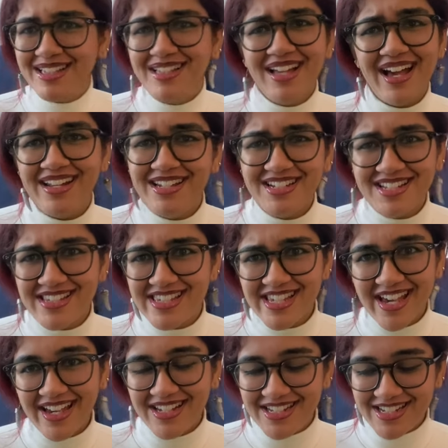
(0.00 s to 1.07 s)
I need to
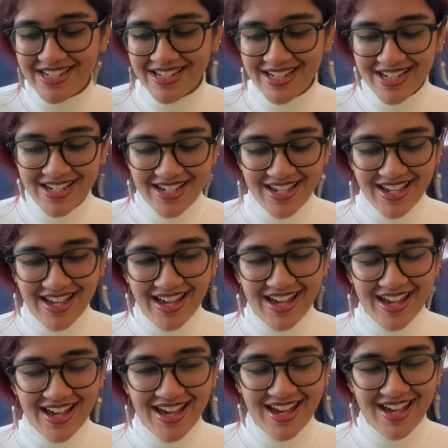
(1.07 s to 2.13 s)
see ID.
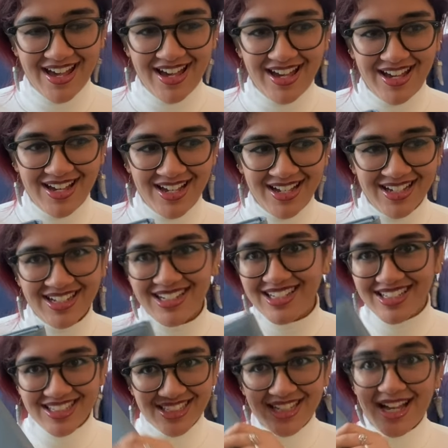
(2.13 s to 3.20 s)

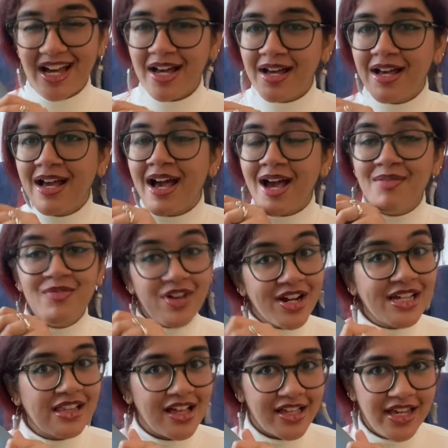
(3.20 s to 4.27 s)
I'm
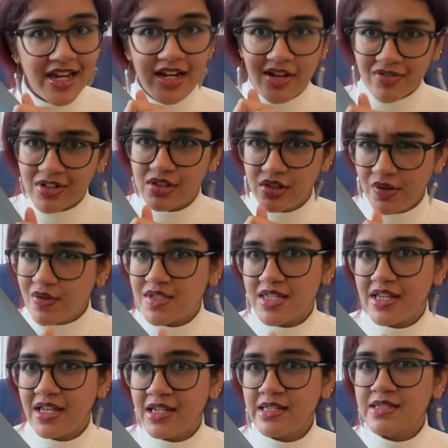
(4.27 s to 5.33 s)
very lucky I never lose
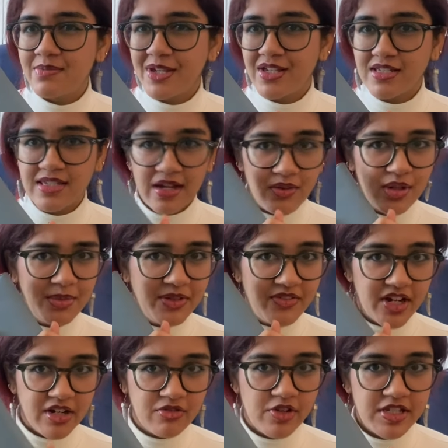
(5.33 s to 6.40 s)
things, because that would be
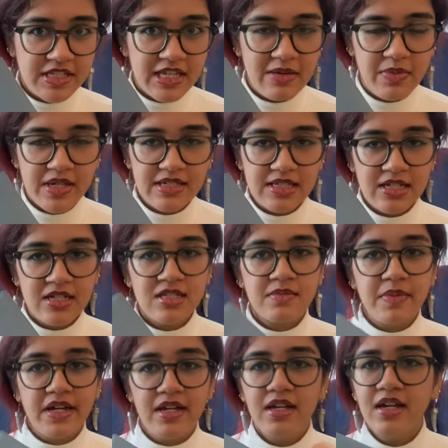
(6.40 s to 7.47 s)
very risky business.
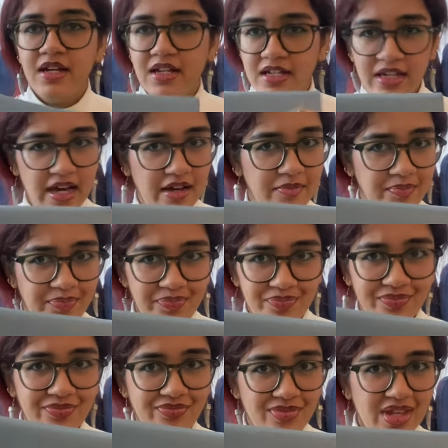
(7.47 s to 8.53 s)
But yeah,
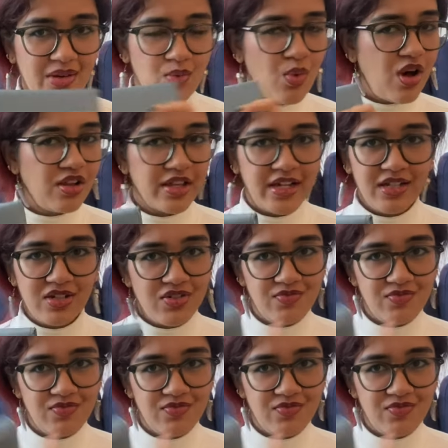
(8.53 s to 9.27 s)
wallet.